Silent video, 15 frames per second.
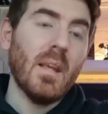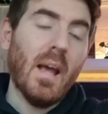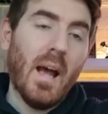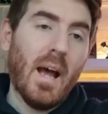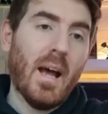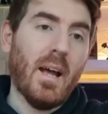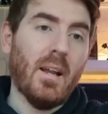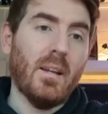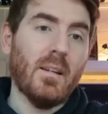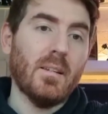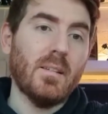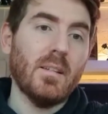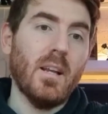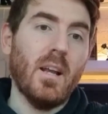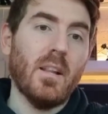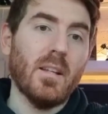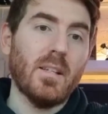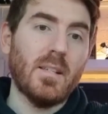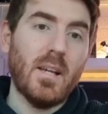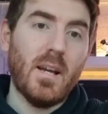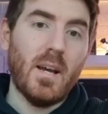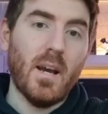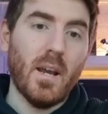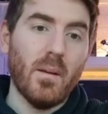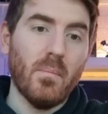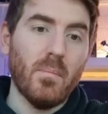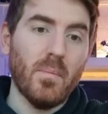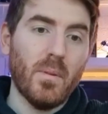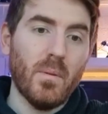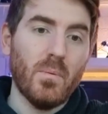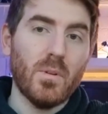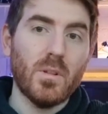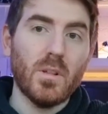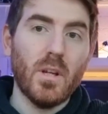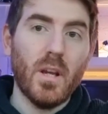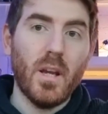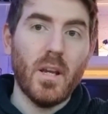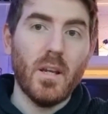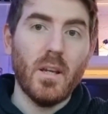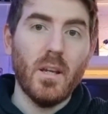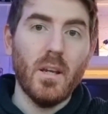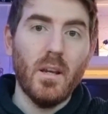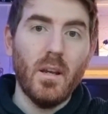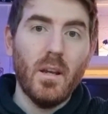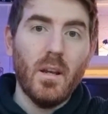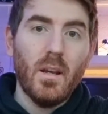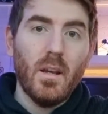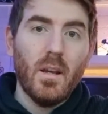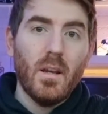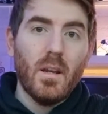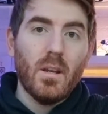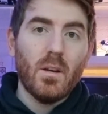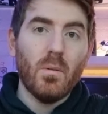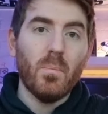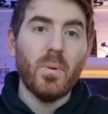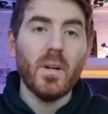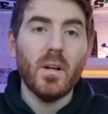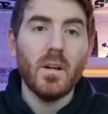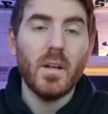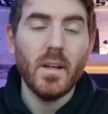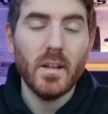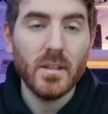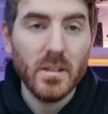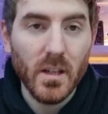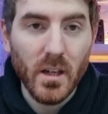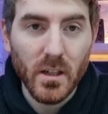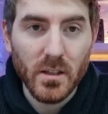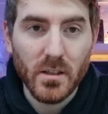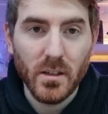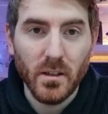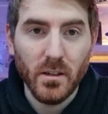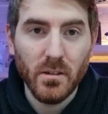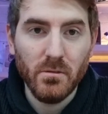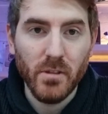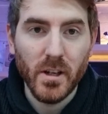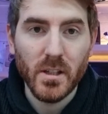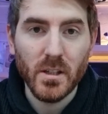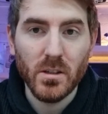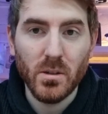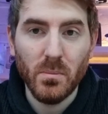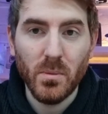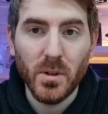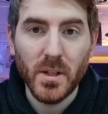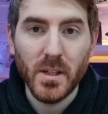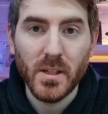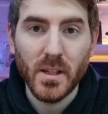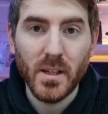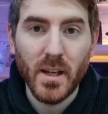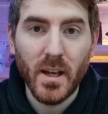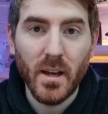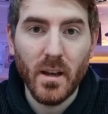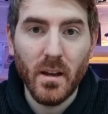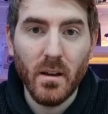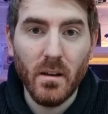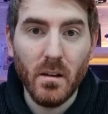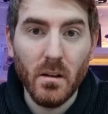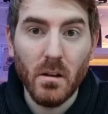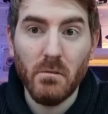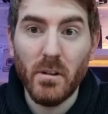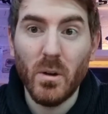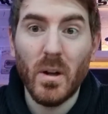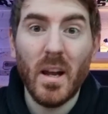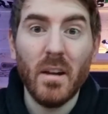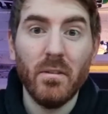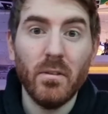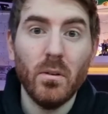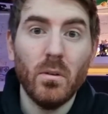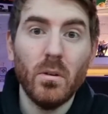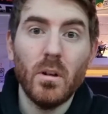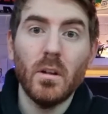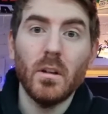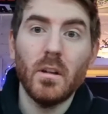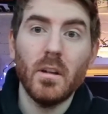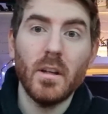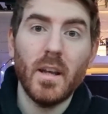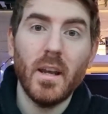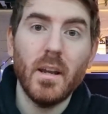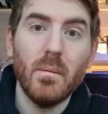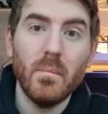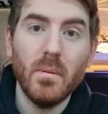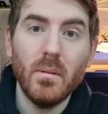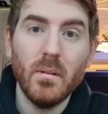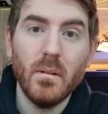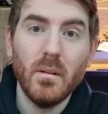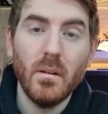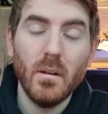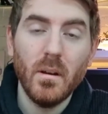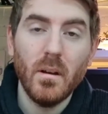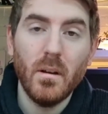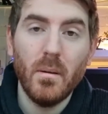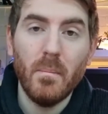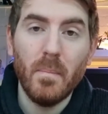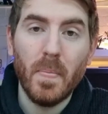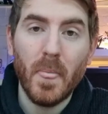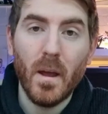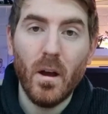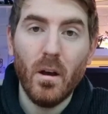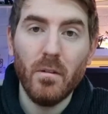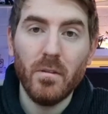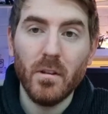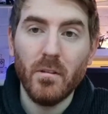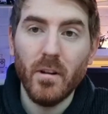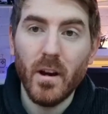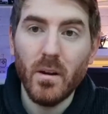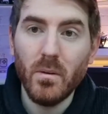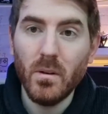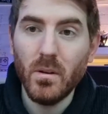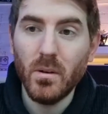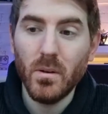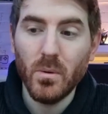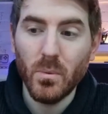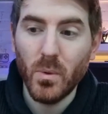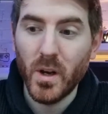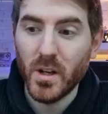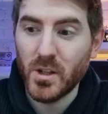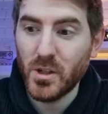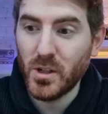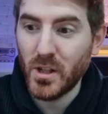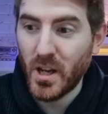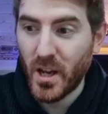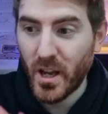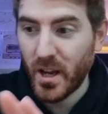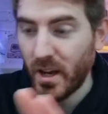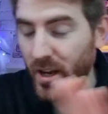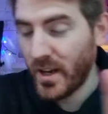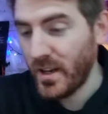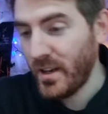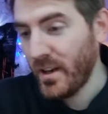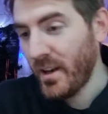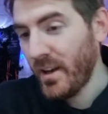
And at the time, there was a company on Kickstarter raising some money to get a real life Orlog game off the ground, which I